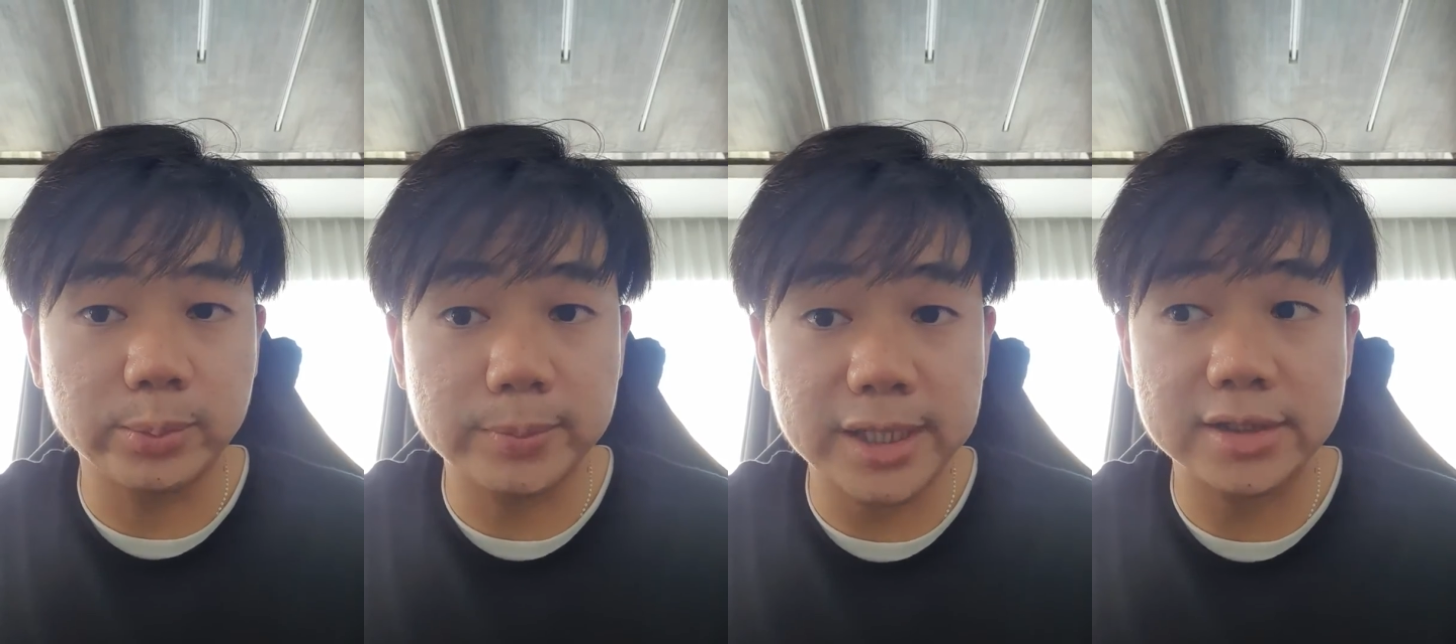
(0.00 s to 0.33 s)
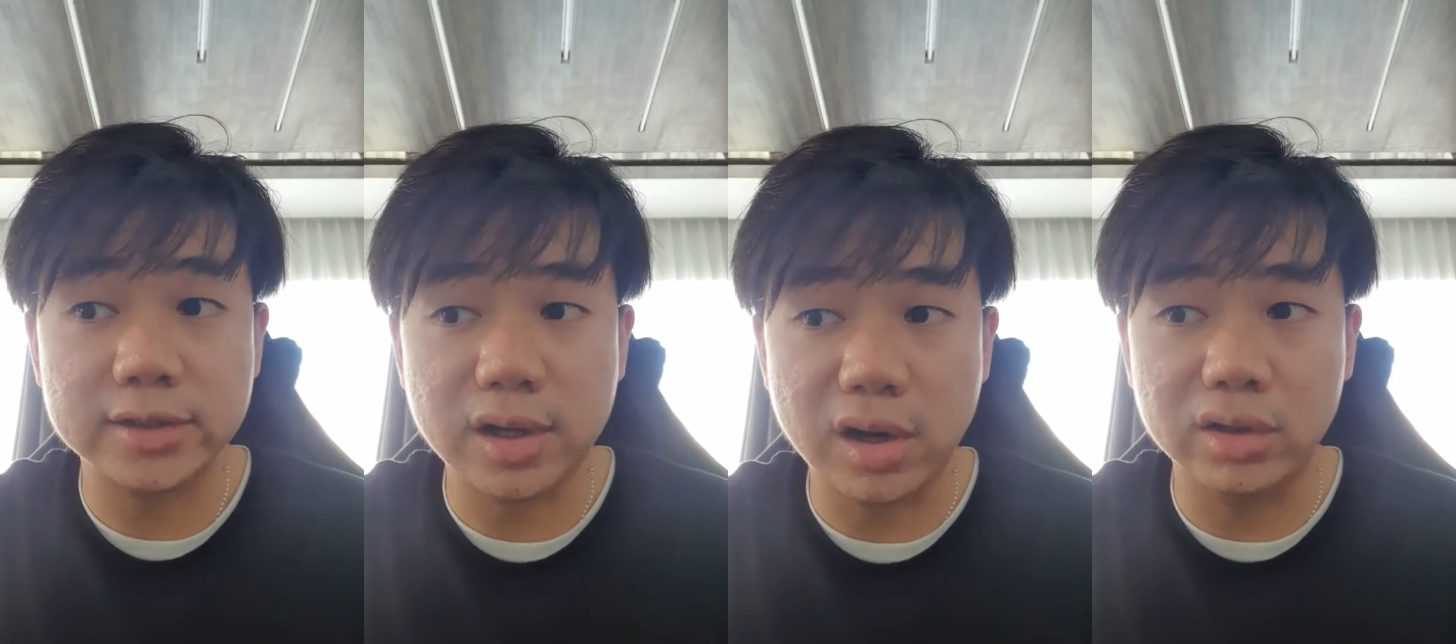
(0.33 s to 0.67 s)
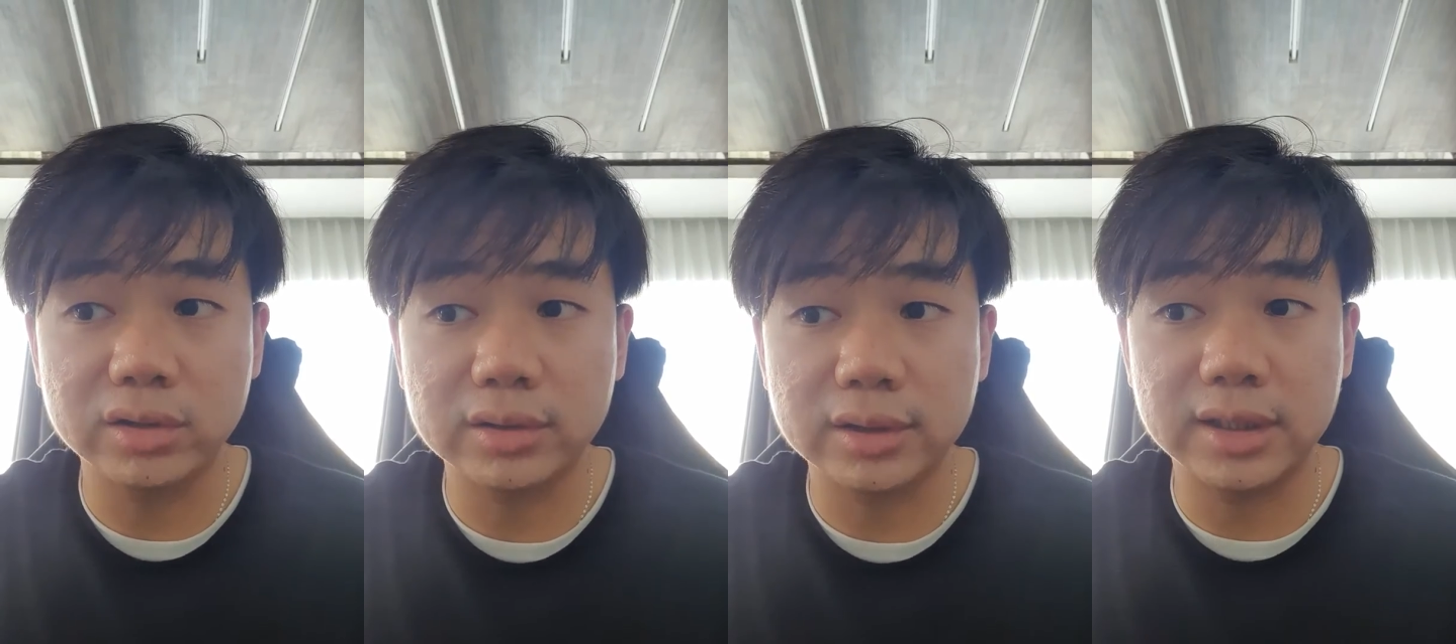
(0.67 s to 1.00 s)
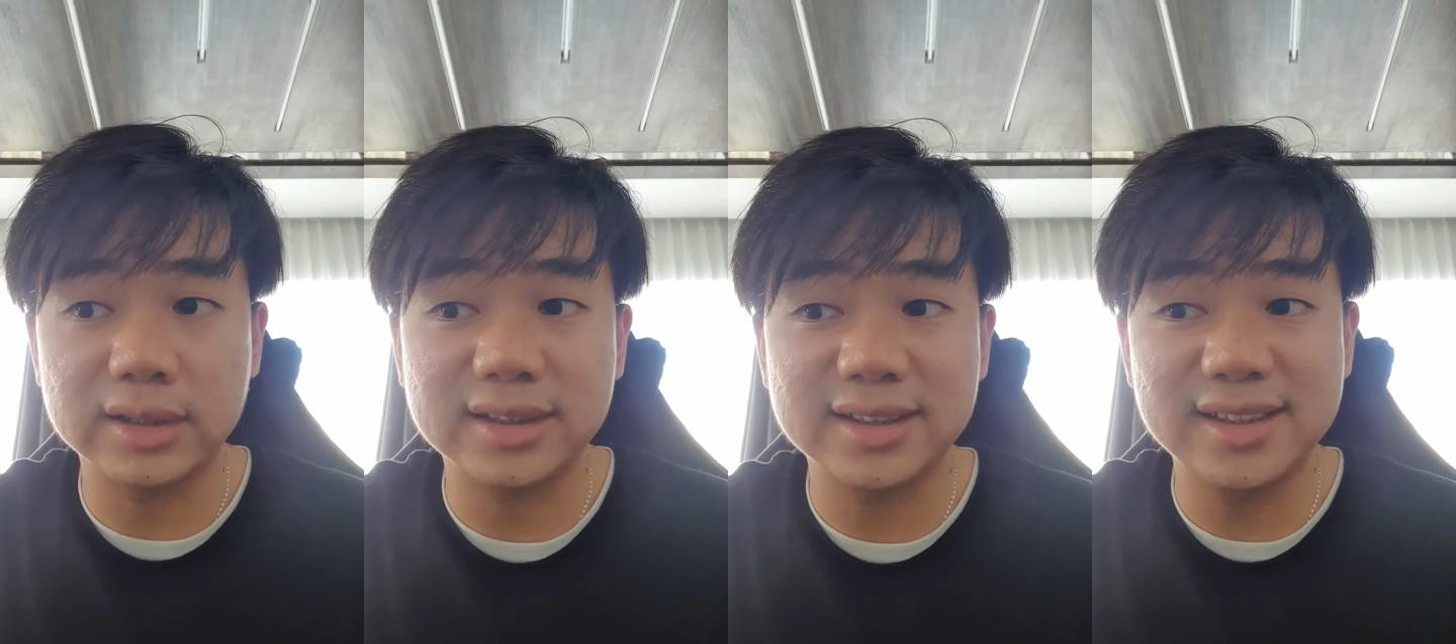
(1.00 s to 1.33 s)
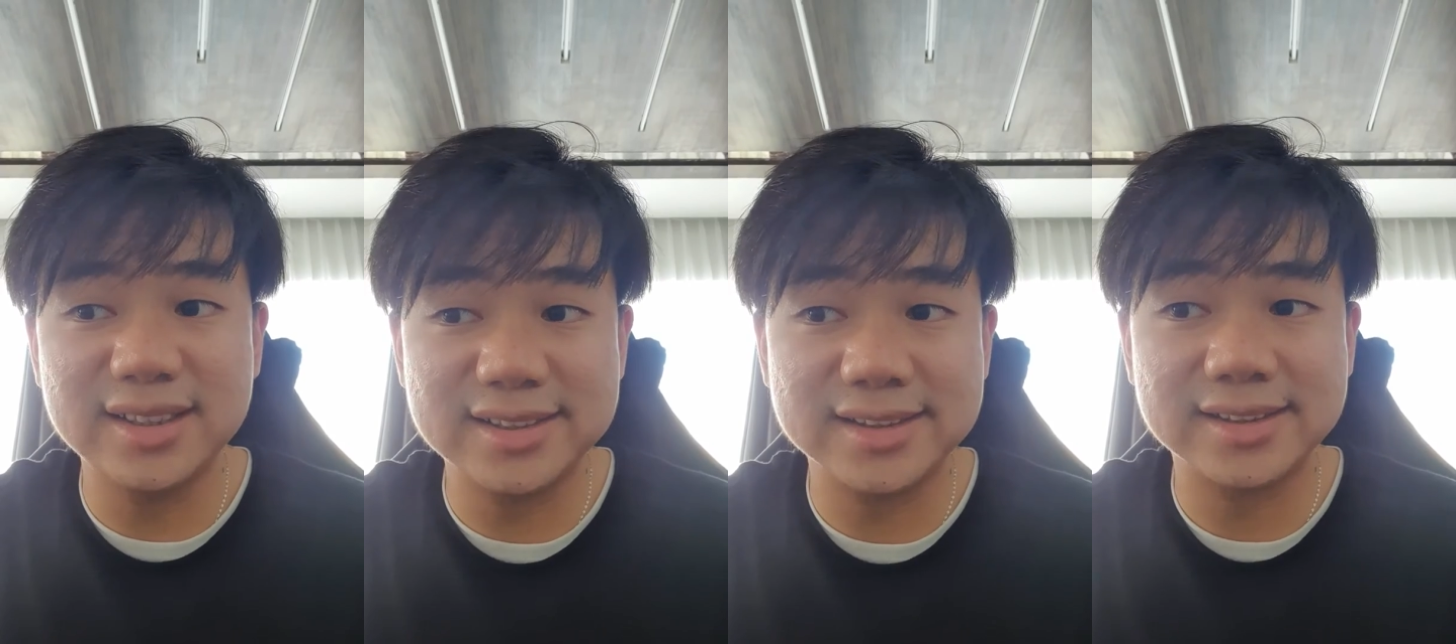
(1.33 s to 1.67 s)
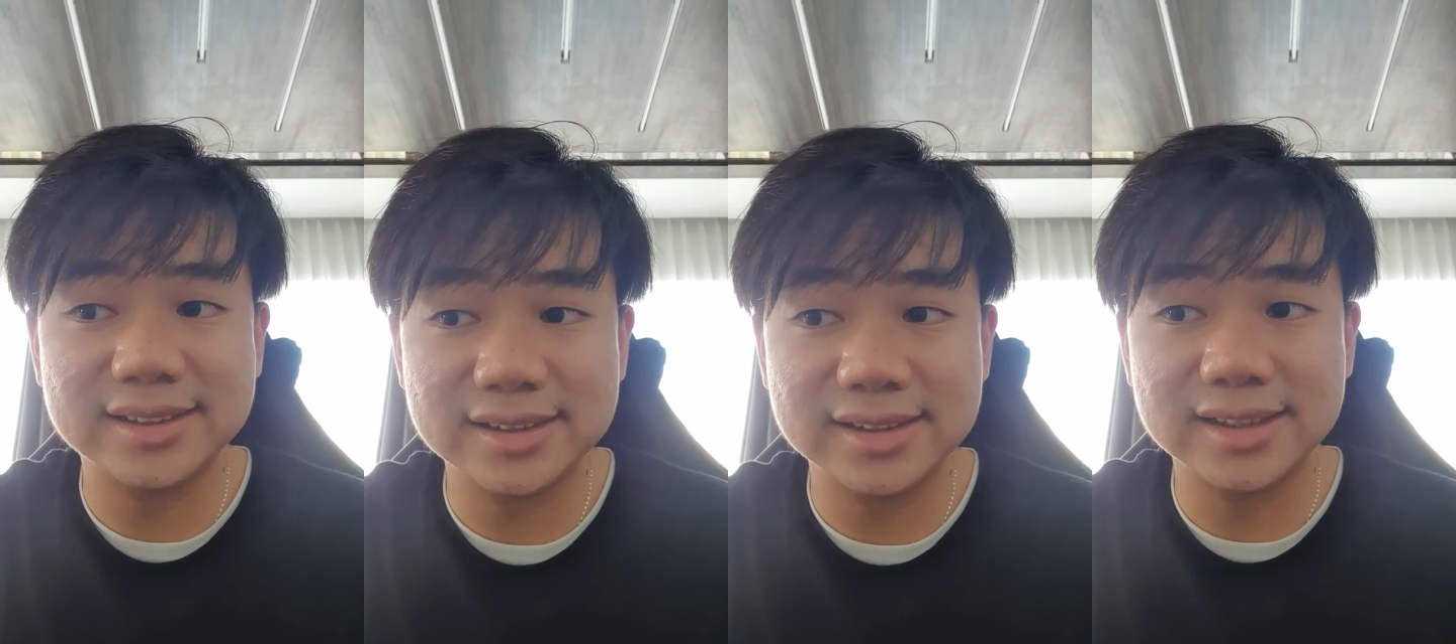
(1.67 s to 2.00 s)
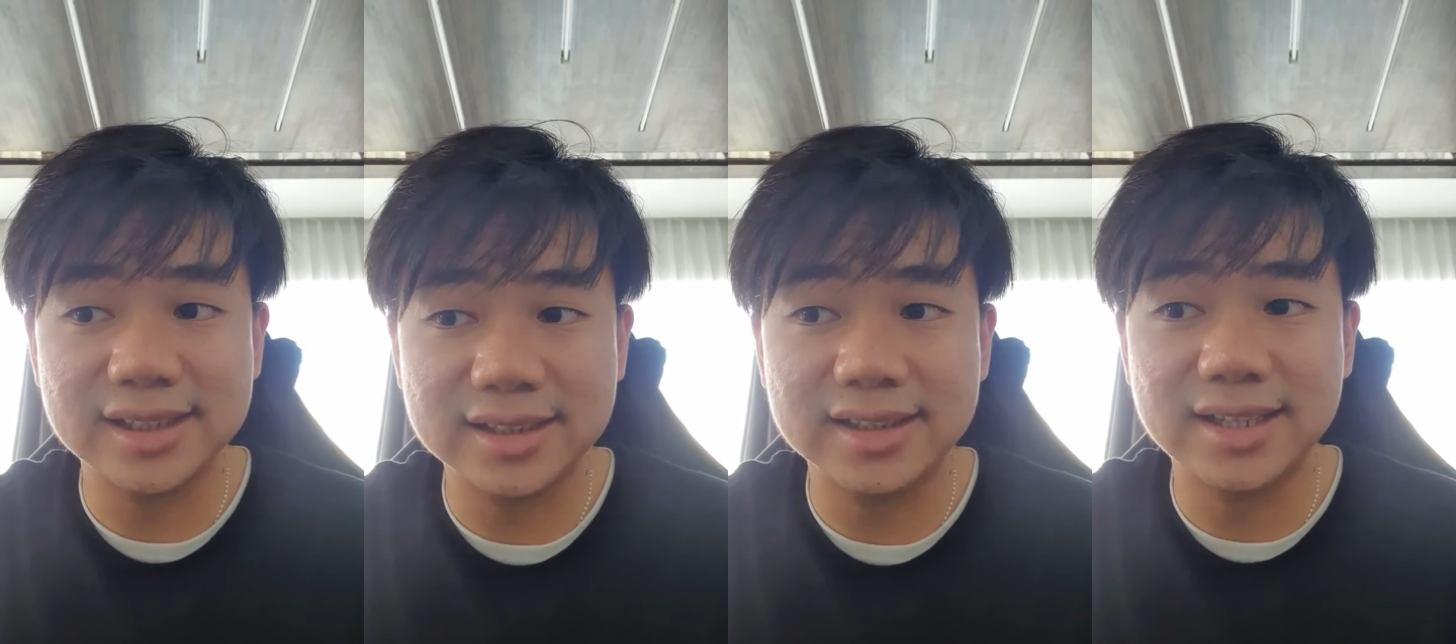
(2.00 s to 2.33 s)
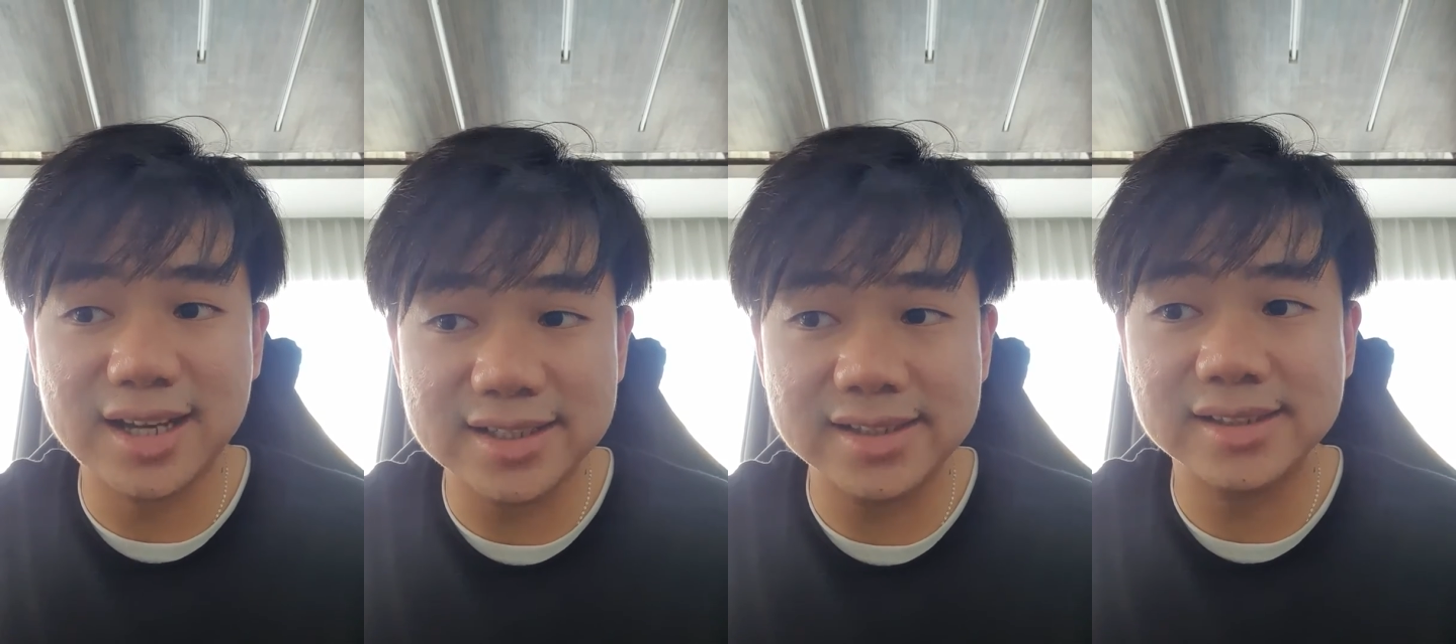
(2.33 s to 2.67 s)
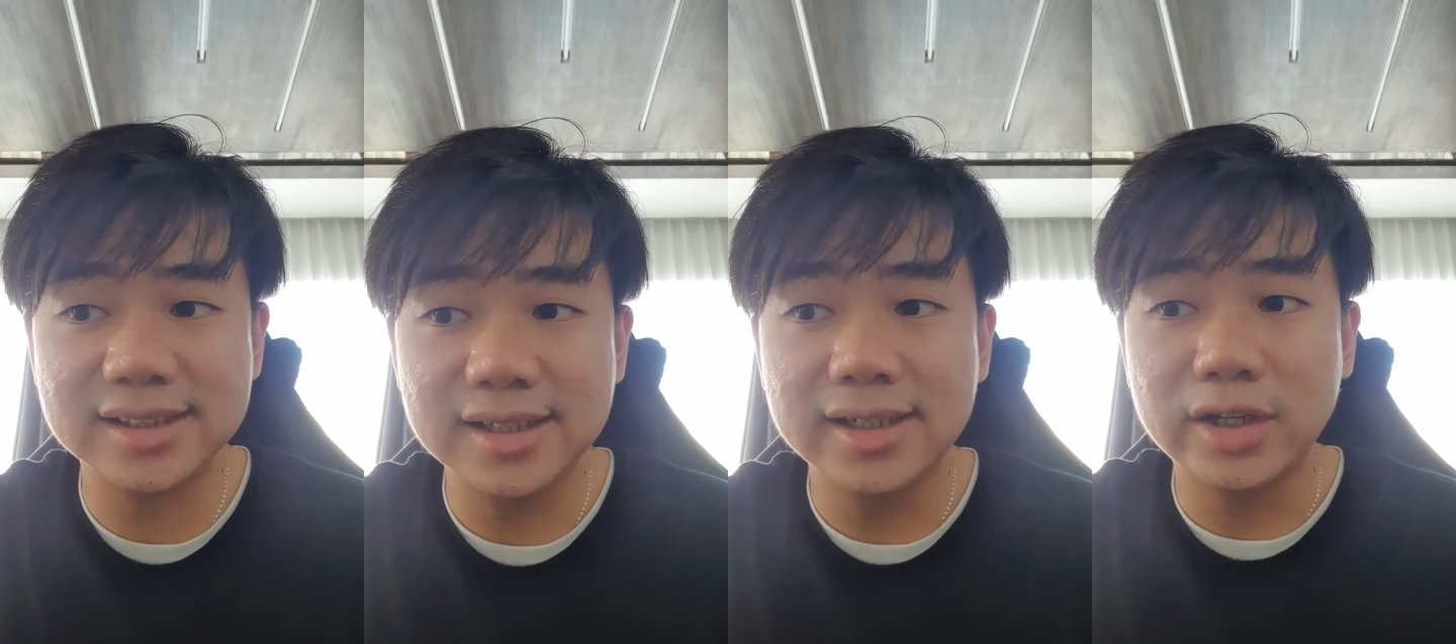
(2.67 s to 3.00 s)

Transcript: based on analysis